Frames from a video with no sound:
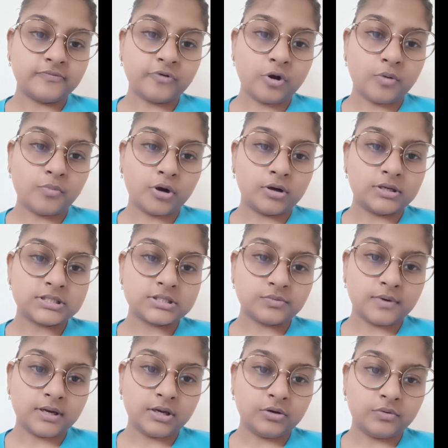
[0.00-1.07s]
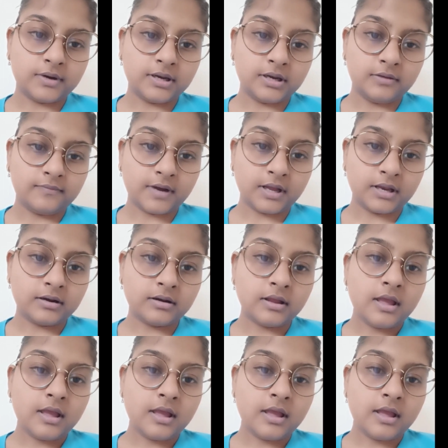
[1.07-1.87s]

from August 2021